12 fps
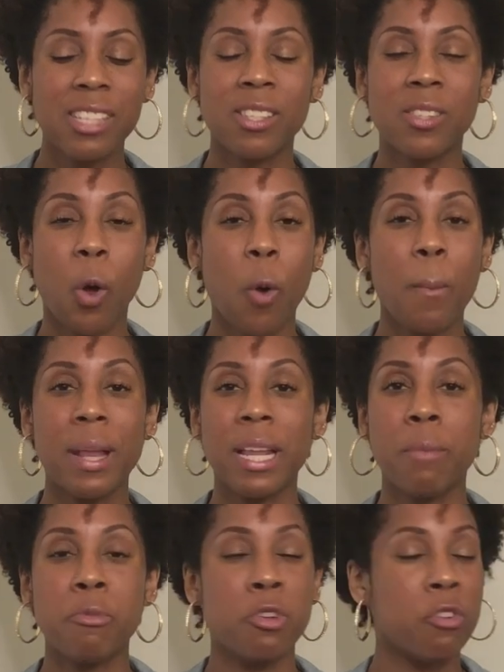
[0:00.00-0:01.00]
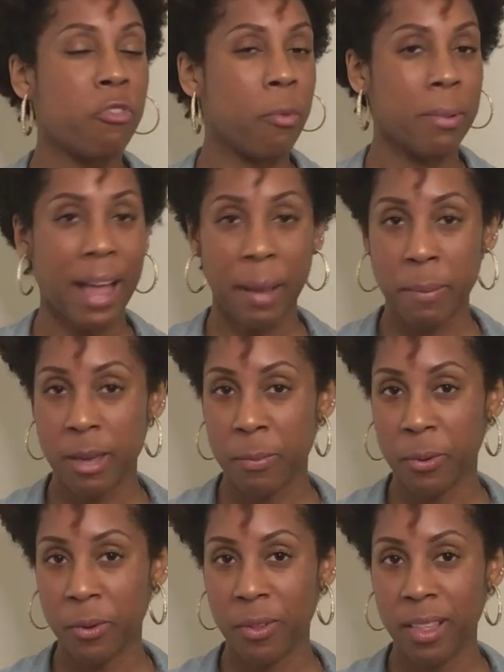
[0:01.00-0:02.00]
so many beautiful Black
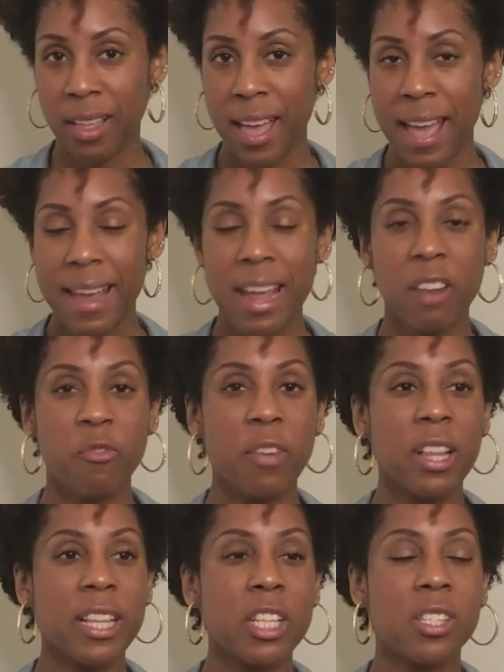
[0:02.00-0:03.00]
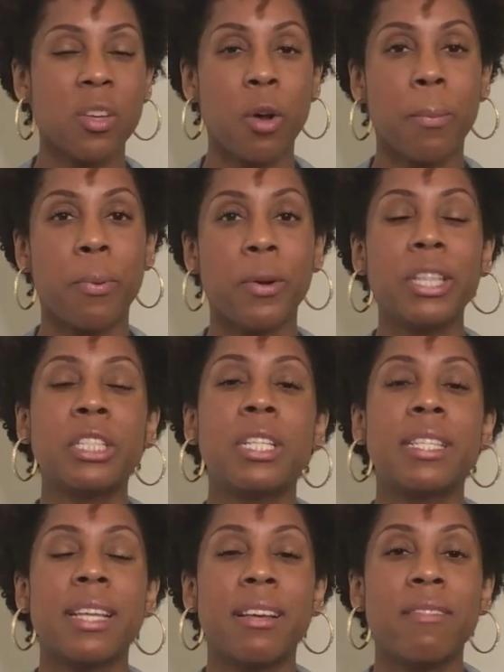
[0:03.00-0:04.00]
people and feeling so
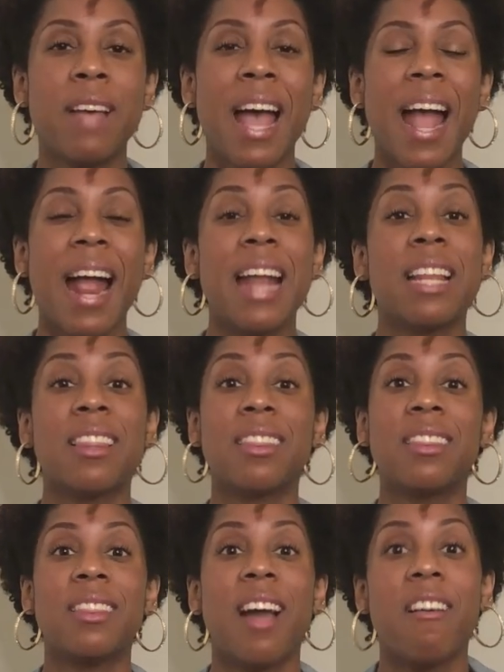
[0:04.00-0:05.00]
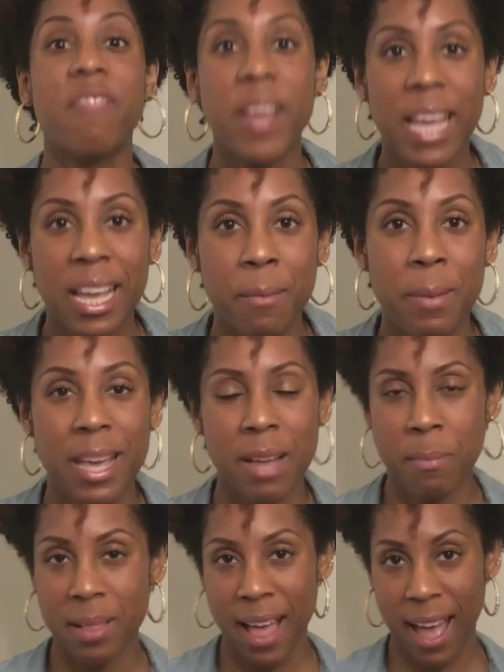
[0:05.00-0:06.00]
appreciative and loving being
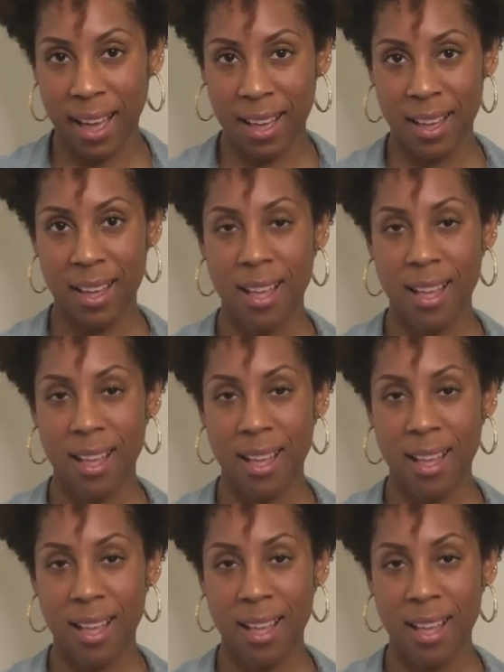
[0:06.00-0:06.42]
Black,